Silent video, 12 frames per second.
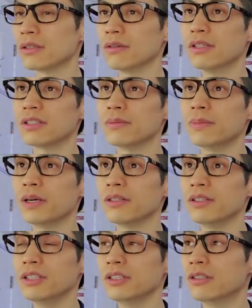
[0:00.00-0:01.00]
So this is
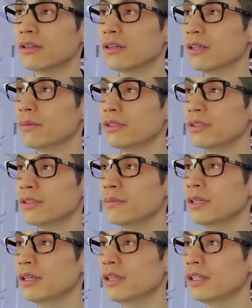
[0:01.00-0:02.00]
about the Qi Kuo, I
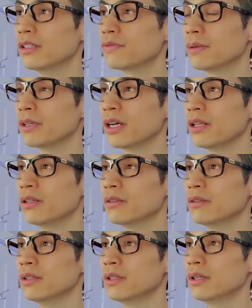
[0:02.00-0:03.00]
presume. This is from
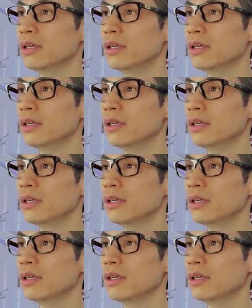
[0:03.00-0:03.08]
Kendall.